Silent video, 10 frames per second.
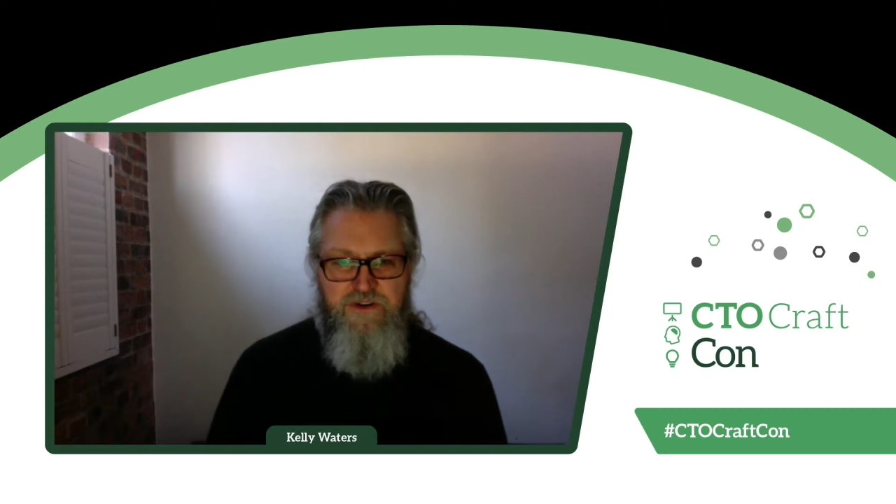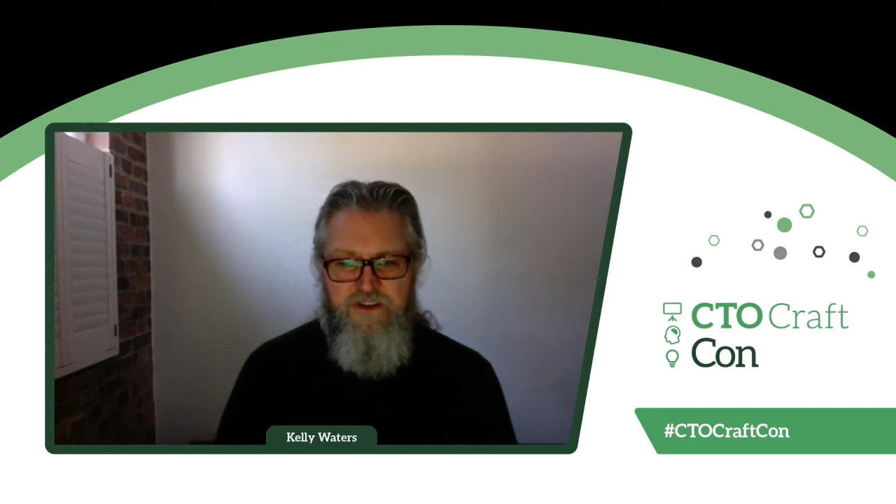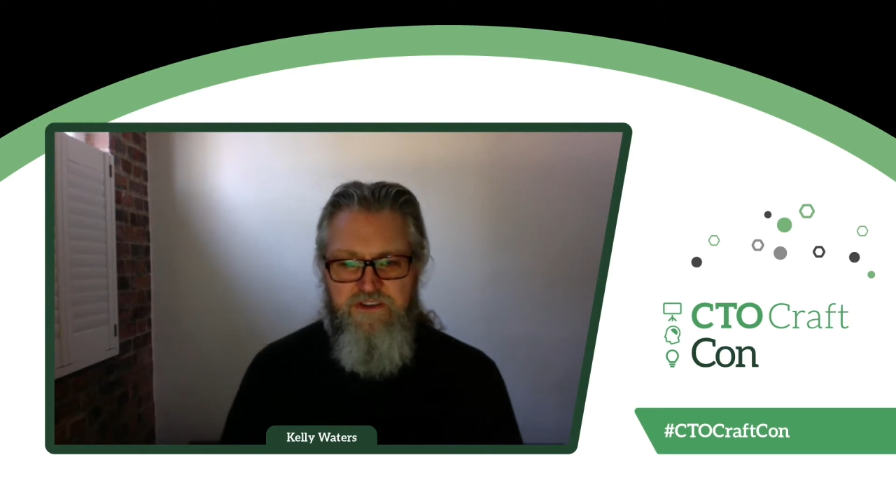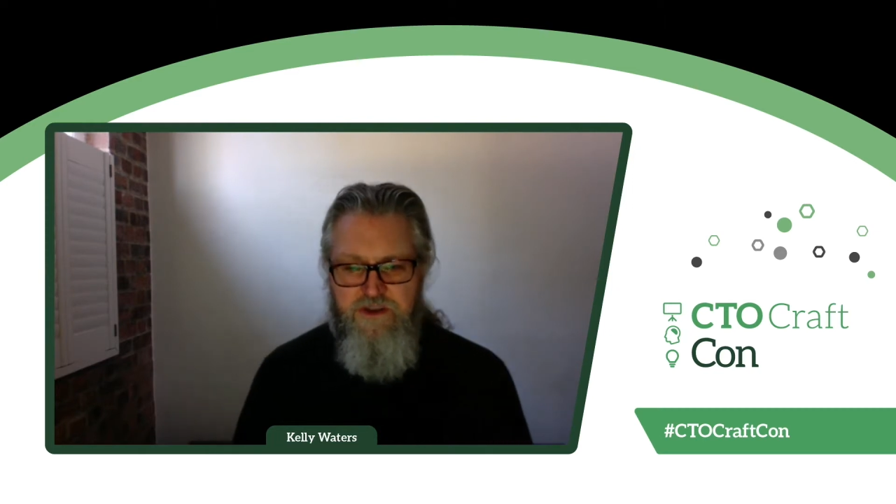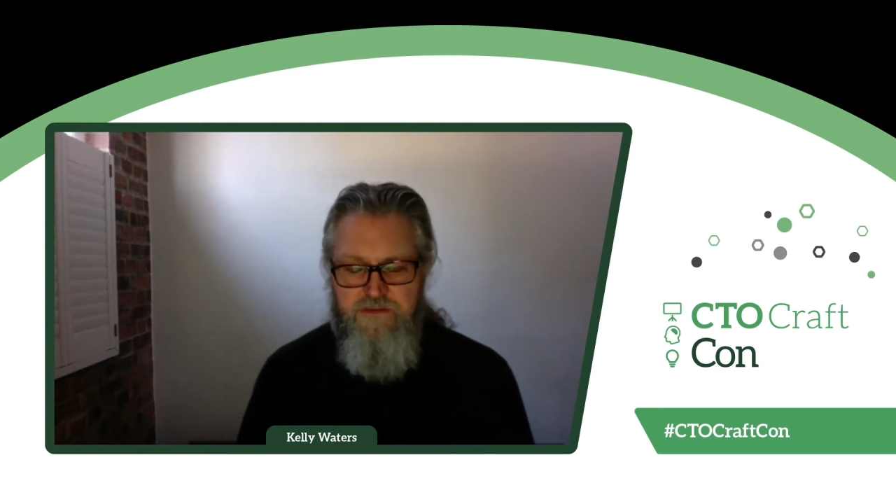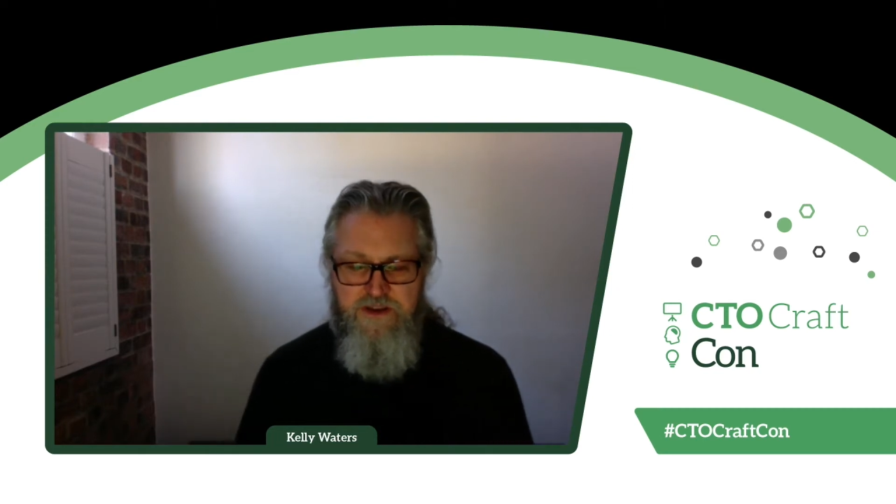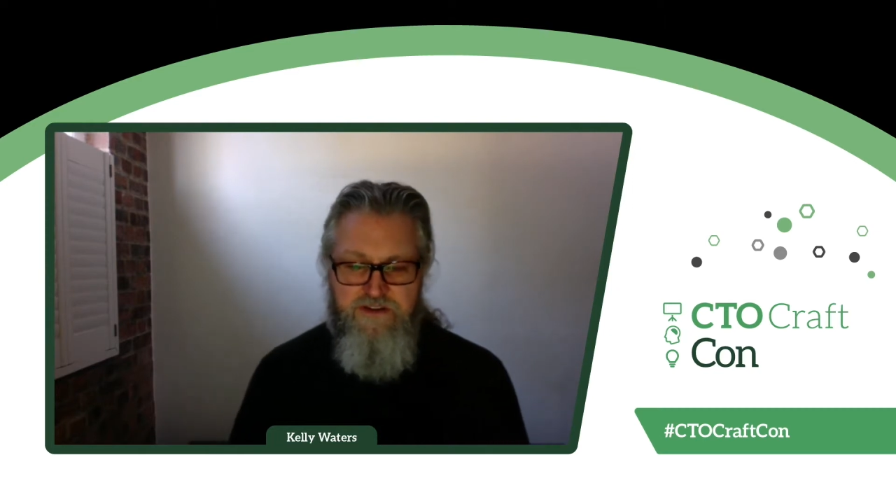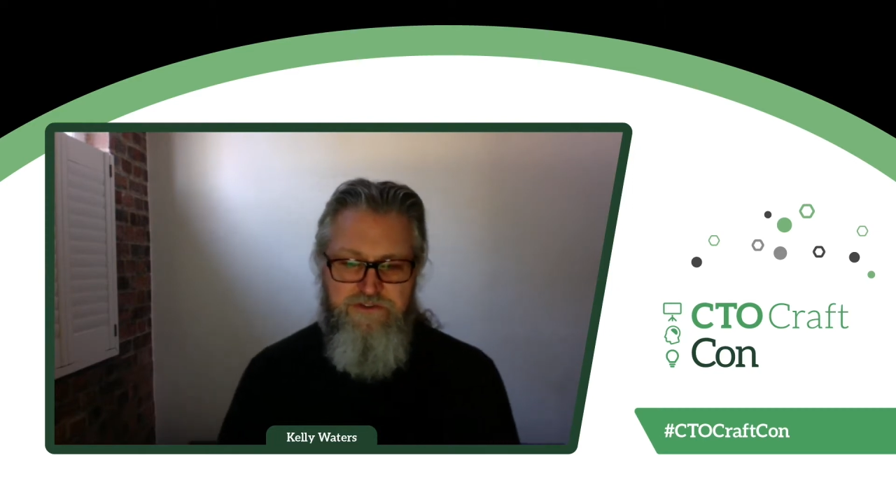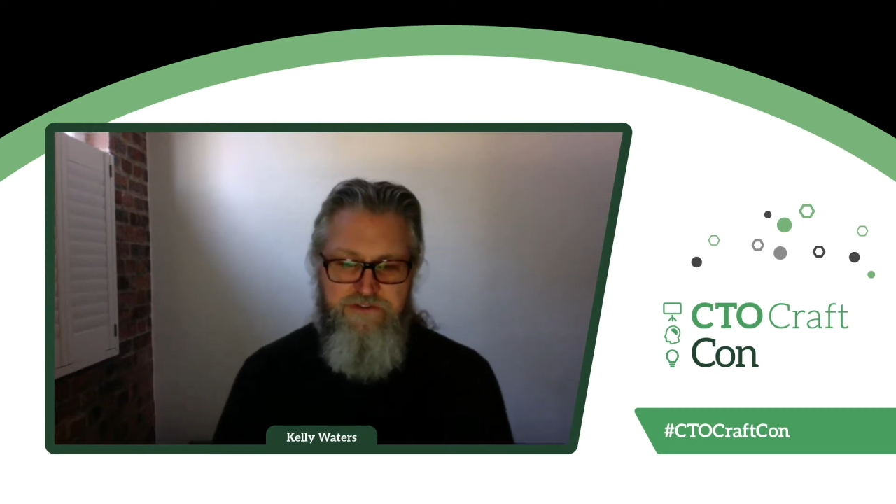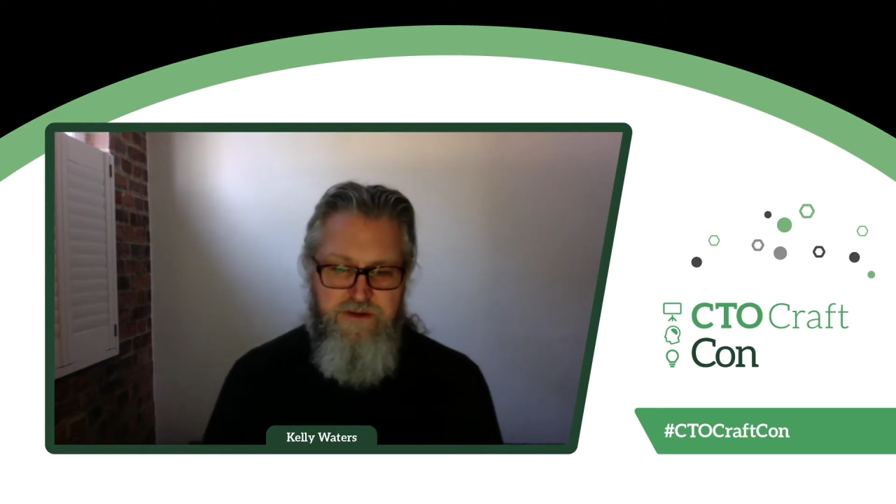like some
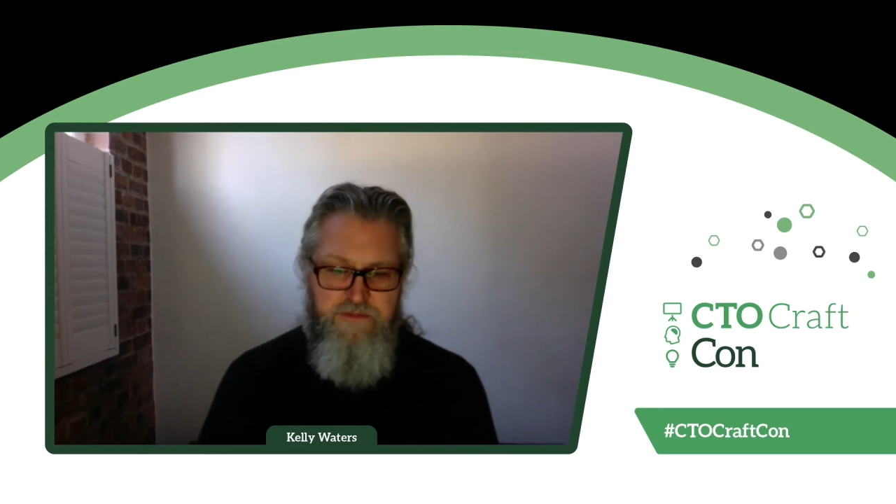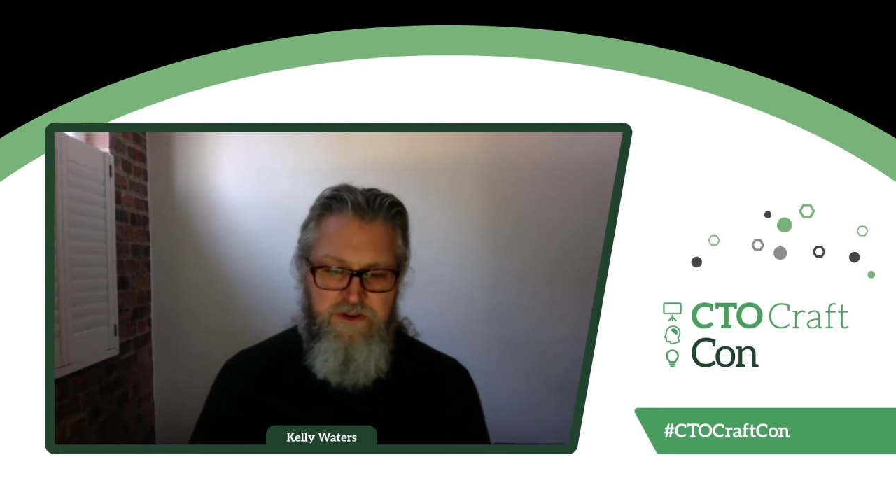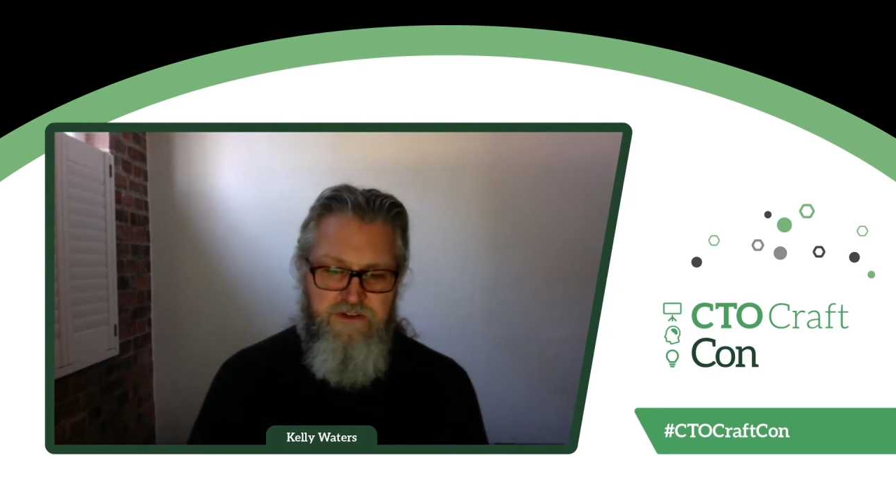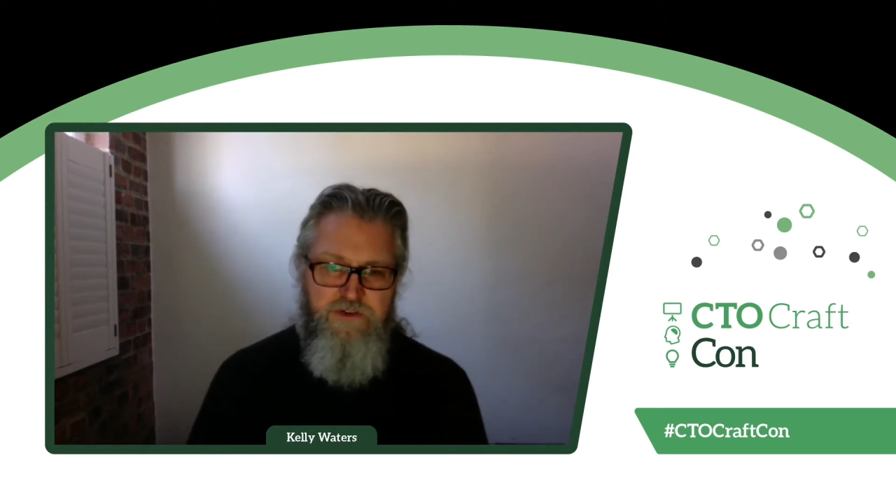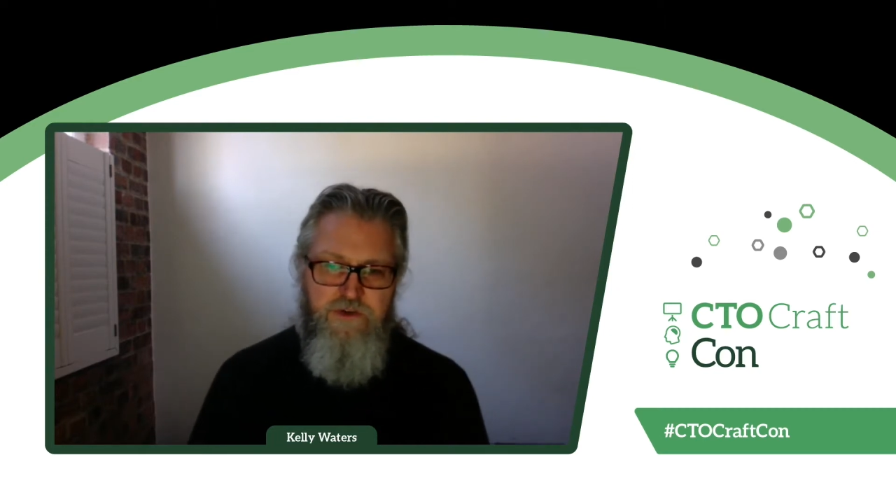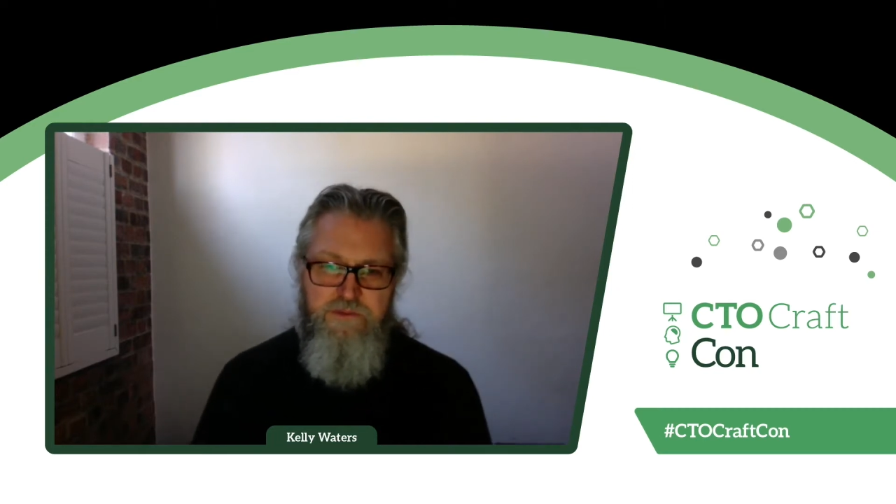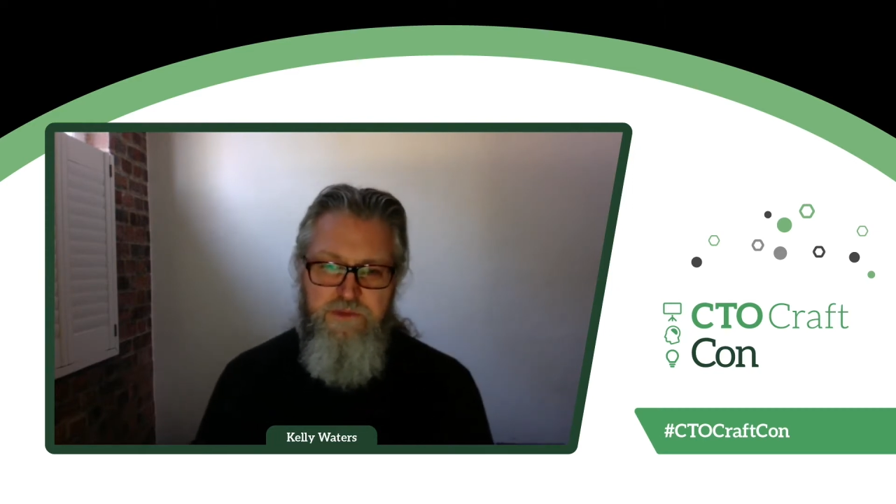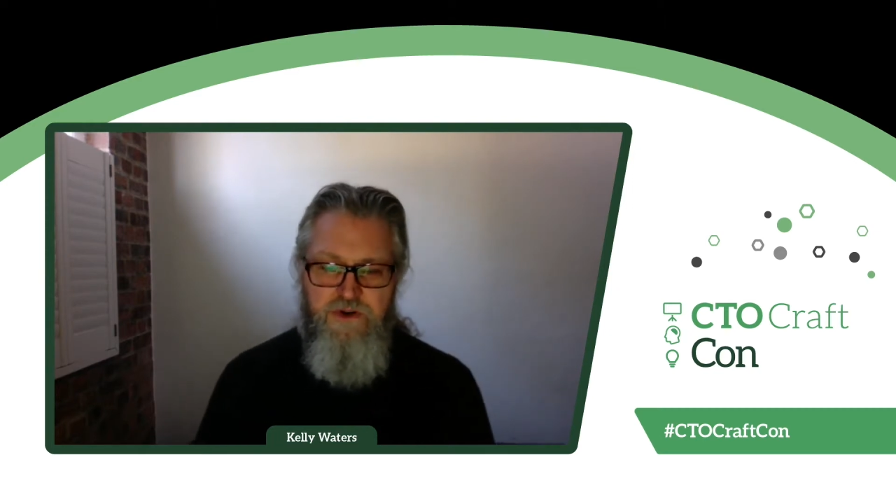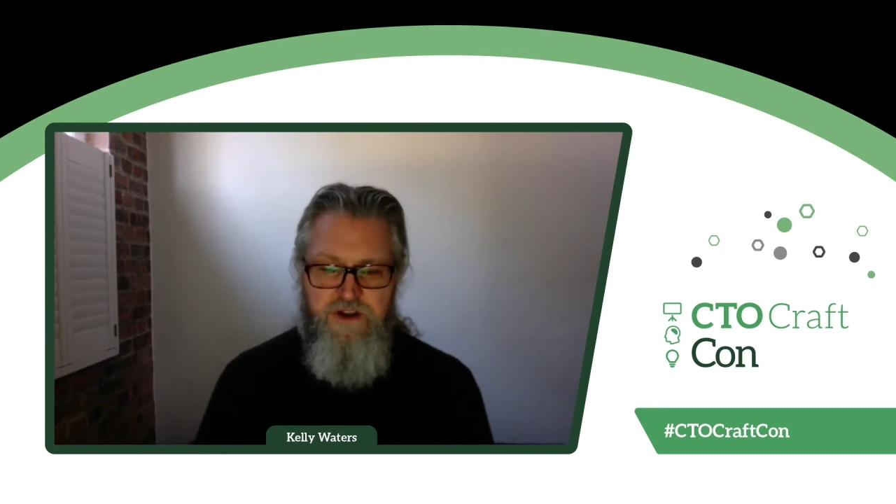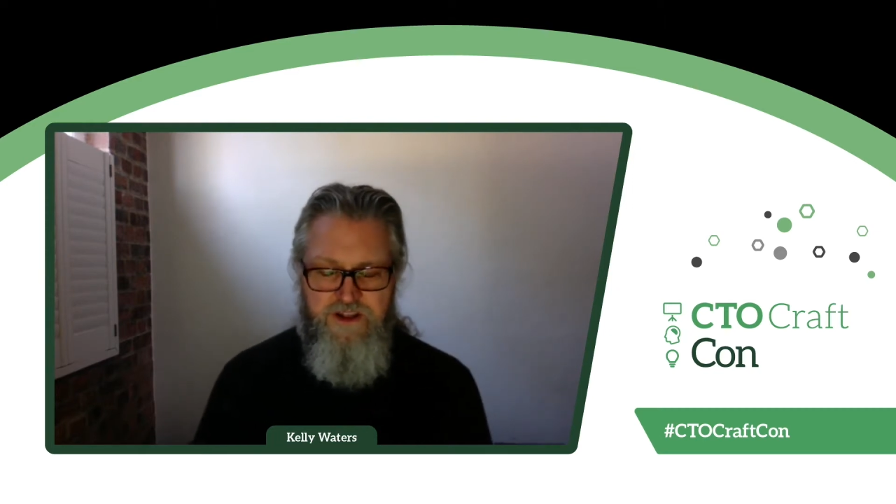Agile frameworks look
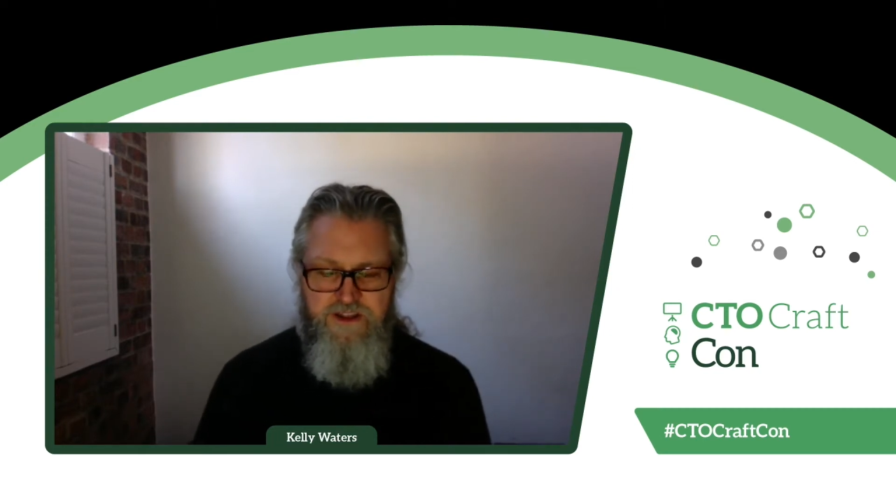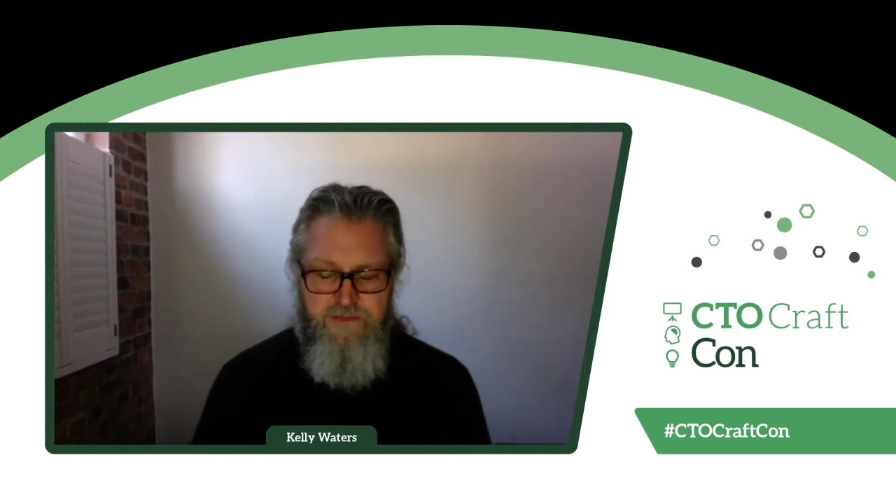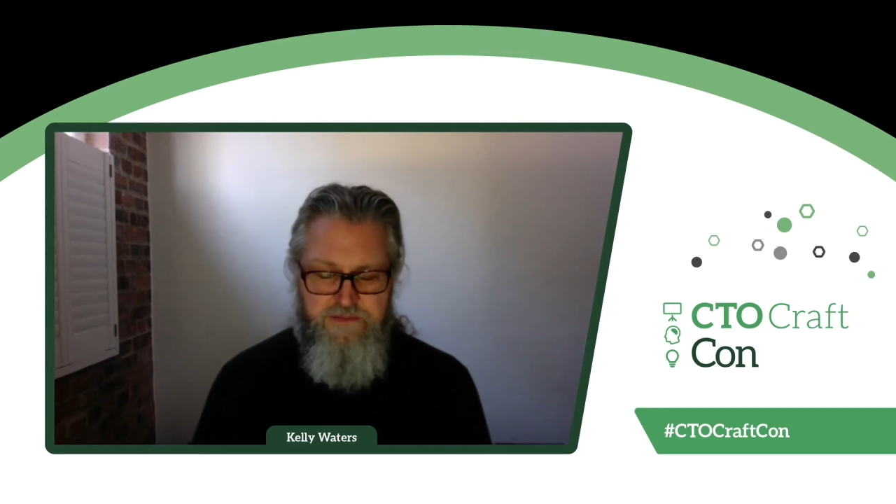more like their